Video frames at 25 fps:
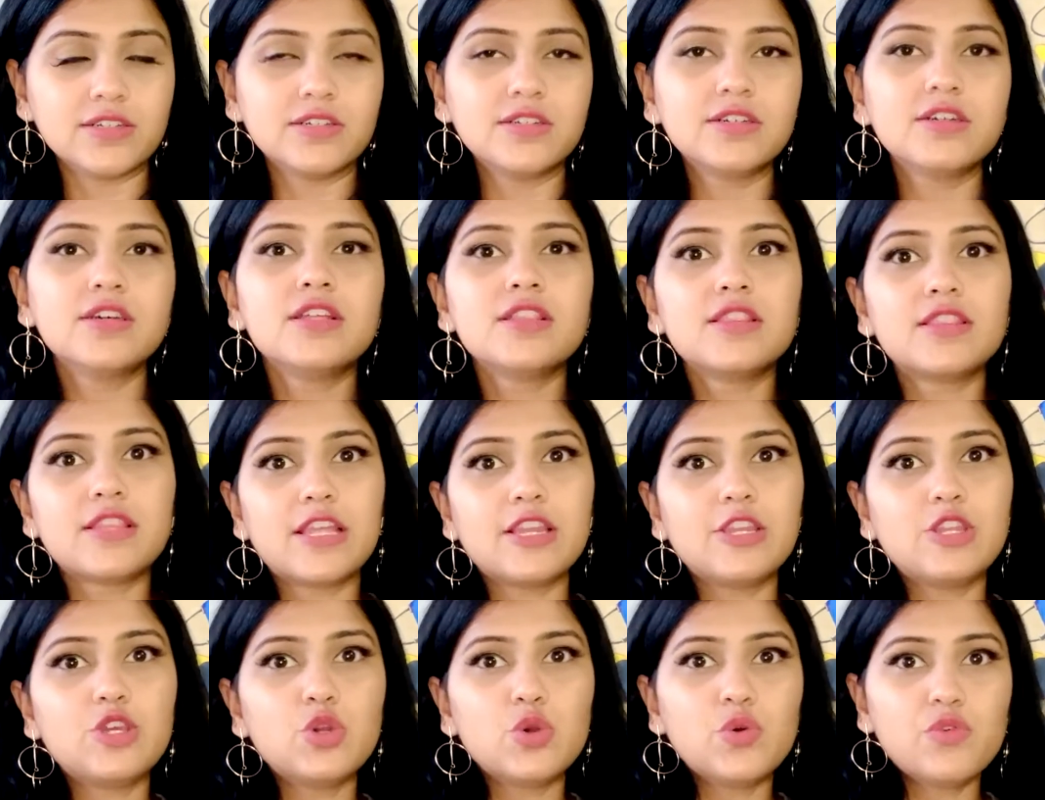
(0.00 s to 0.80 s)
then you
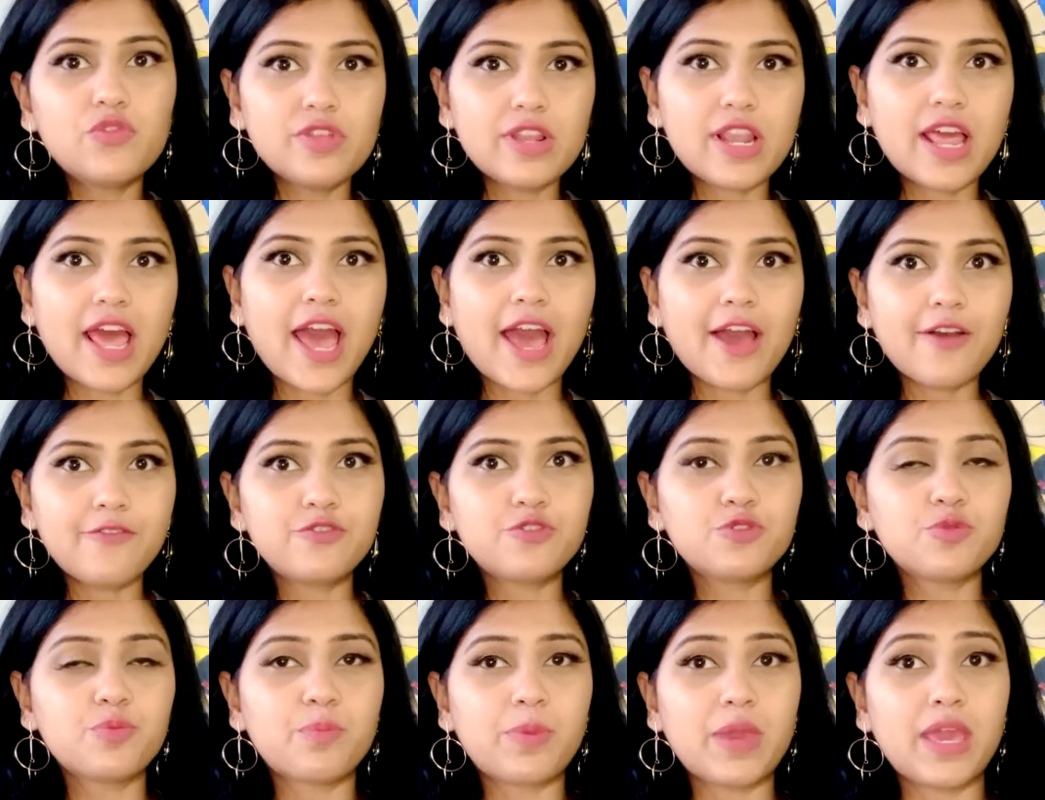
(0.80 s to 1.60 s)
will have to
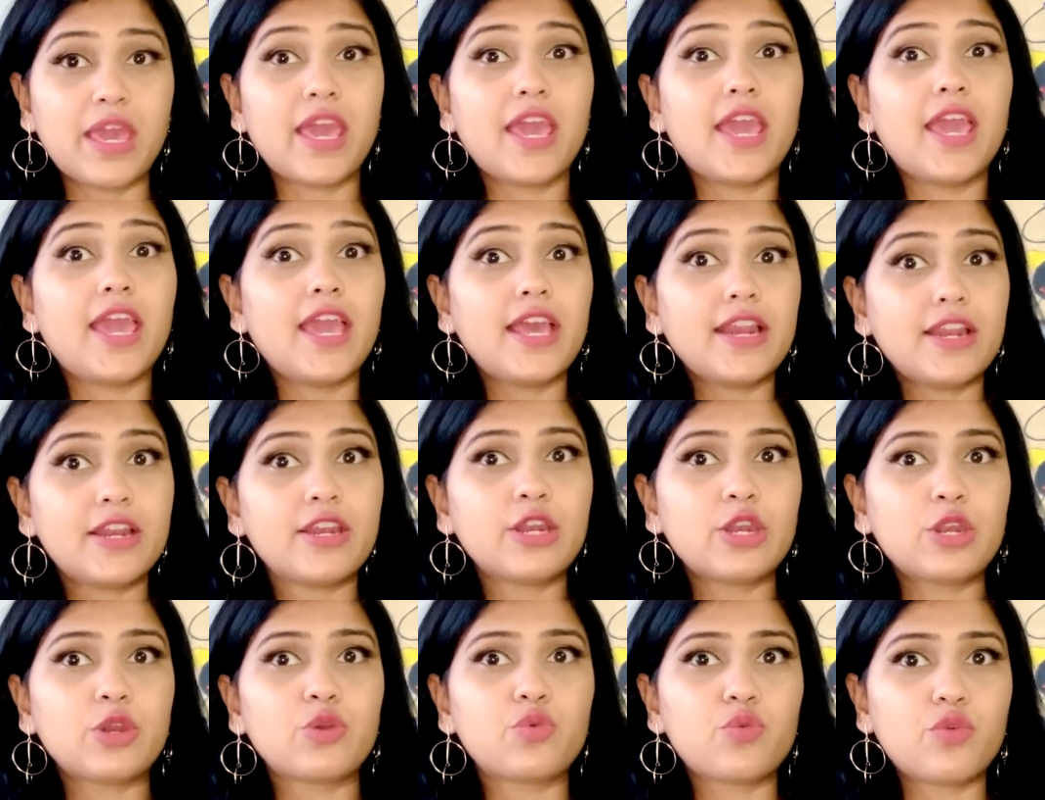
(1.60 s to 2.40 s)
pay
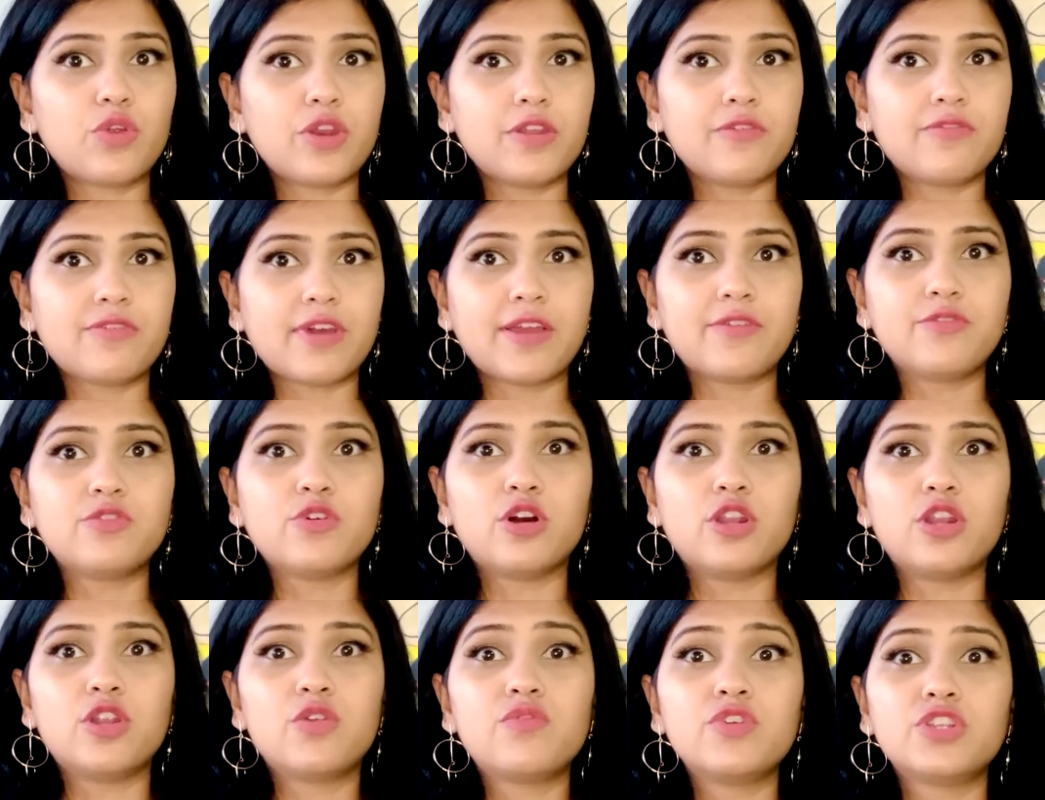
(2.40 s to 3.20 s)
$825,
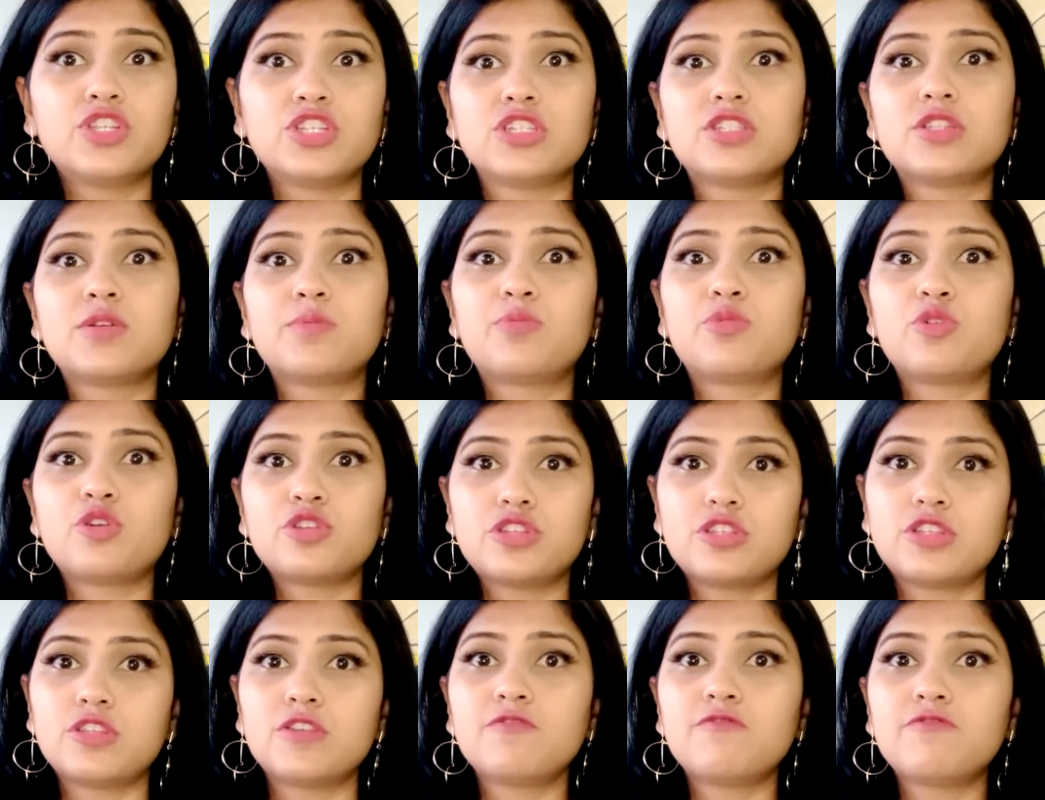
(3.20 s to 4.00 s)
which is the processing
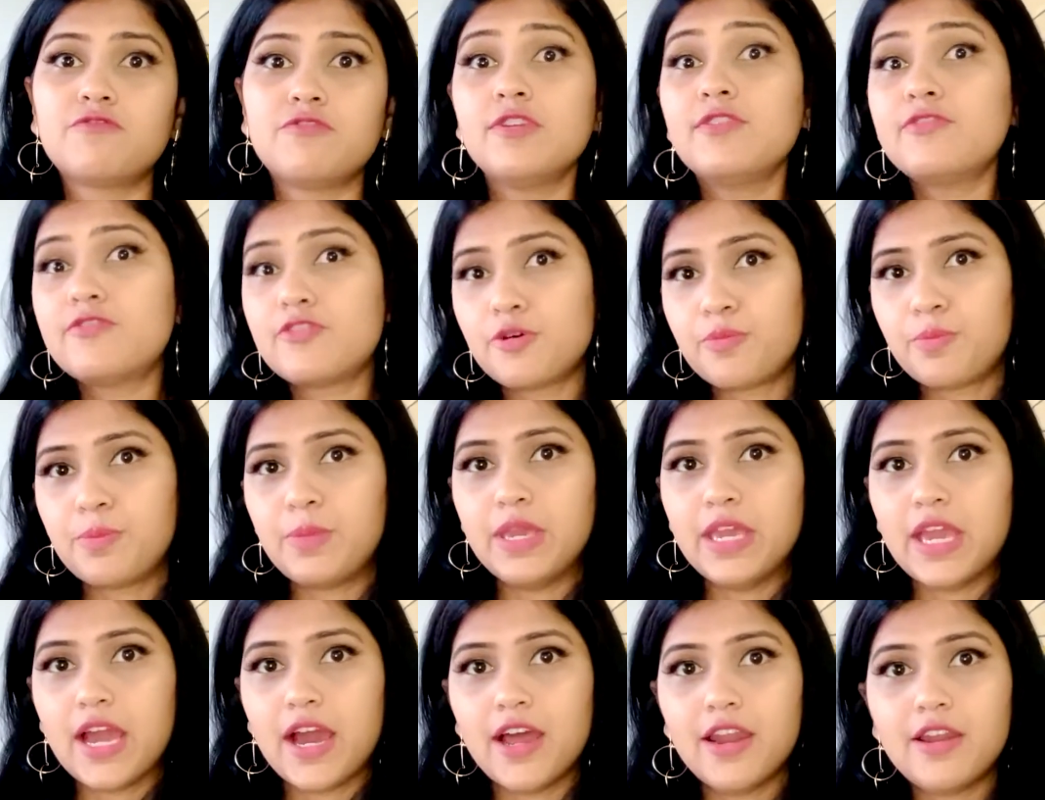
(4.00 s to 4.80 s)
fee for
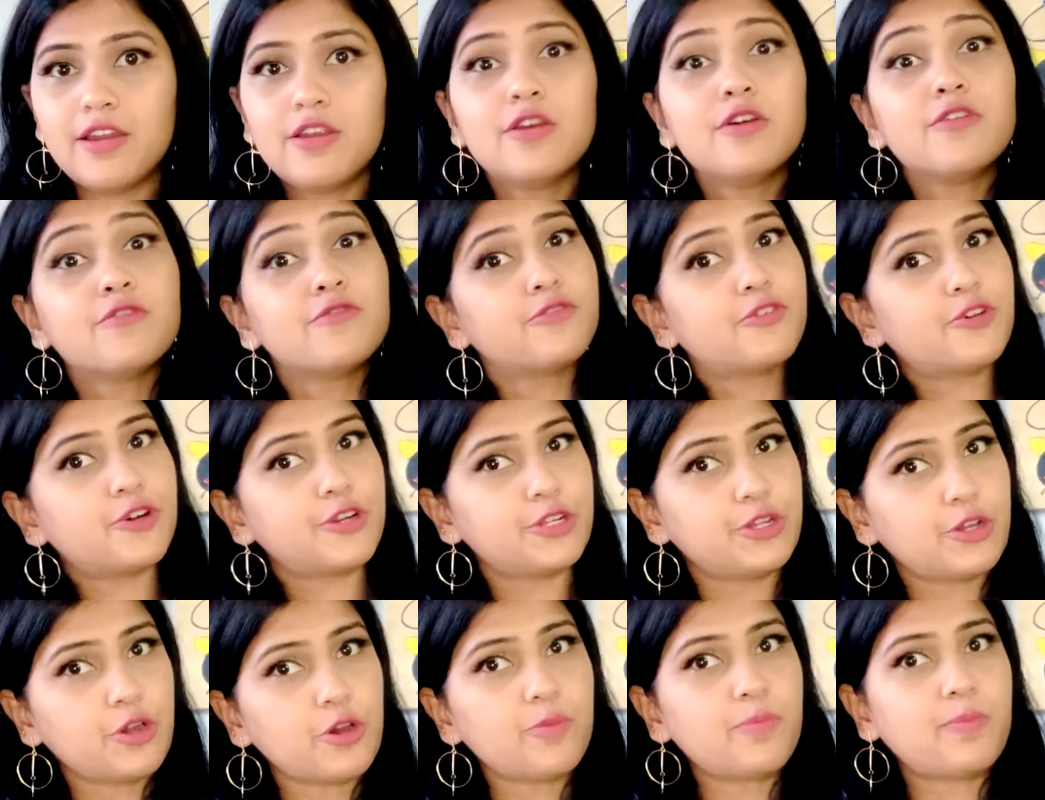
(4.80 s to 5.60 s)
PR, for your
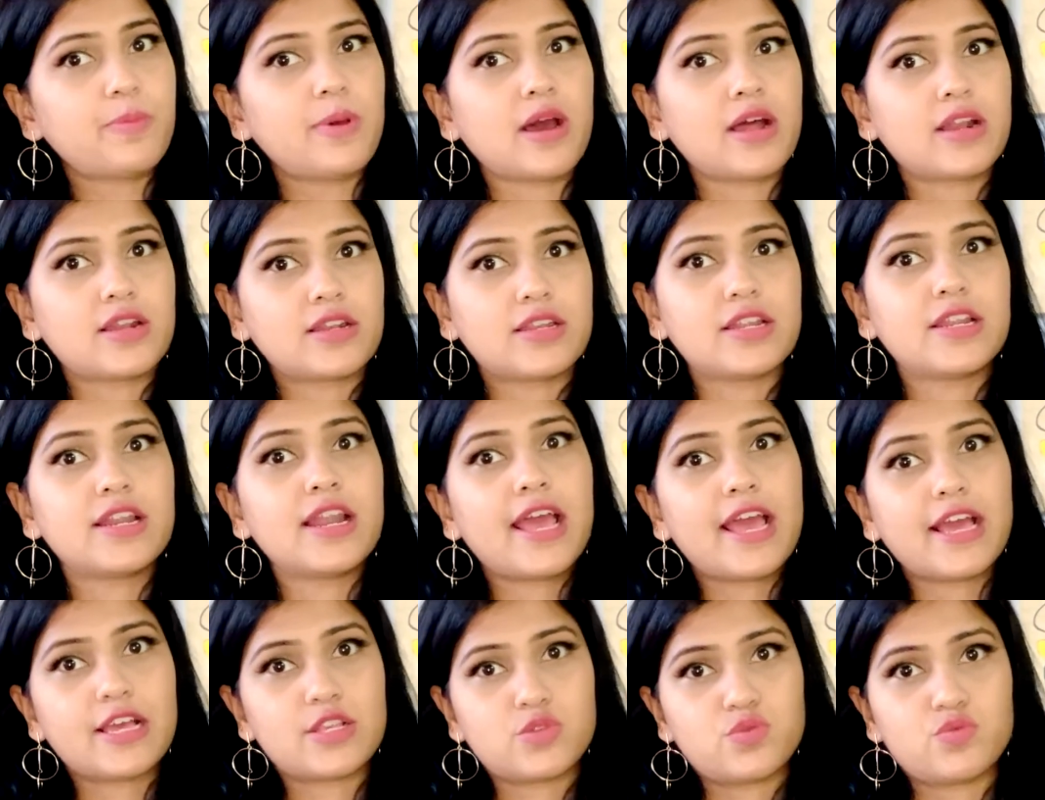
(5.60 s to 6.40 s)
partner
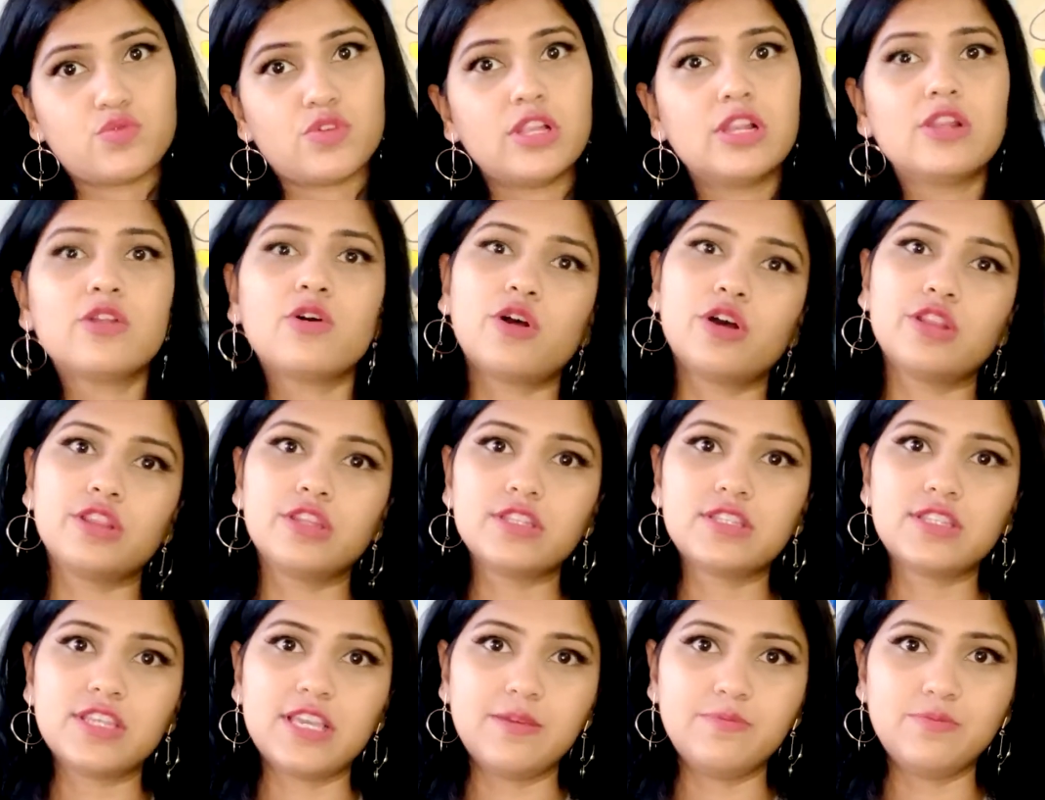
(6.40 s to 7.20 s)
as well on the
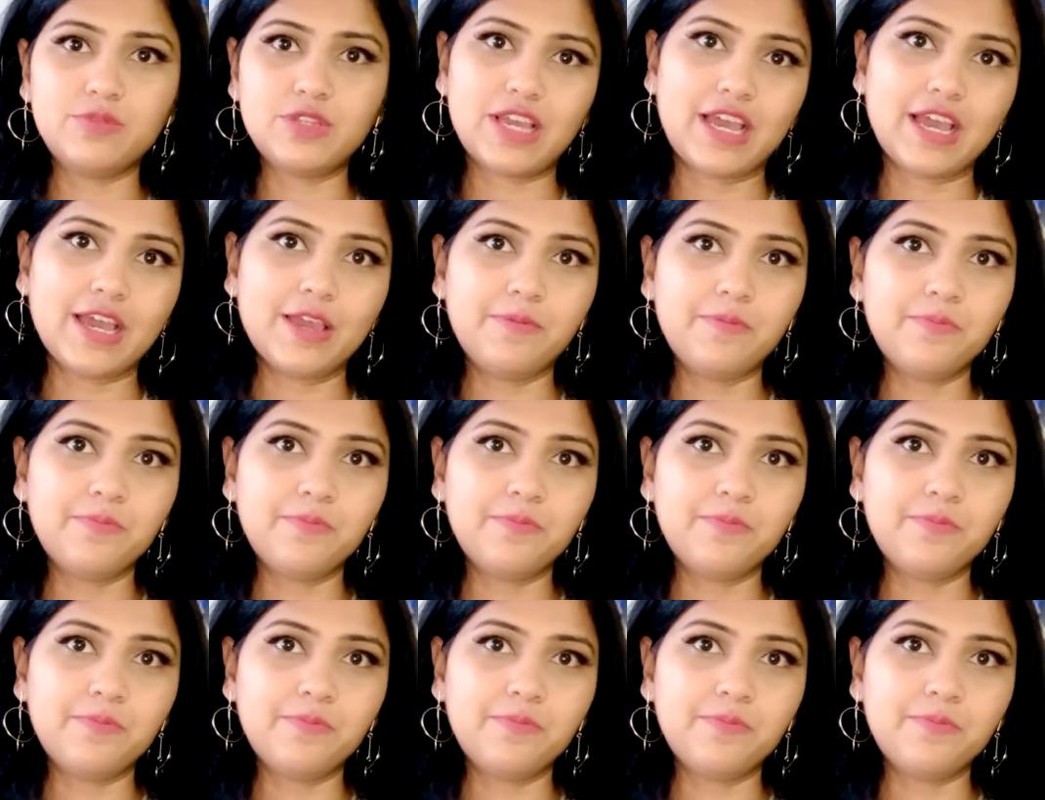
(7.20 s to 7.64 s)
same time.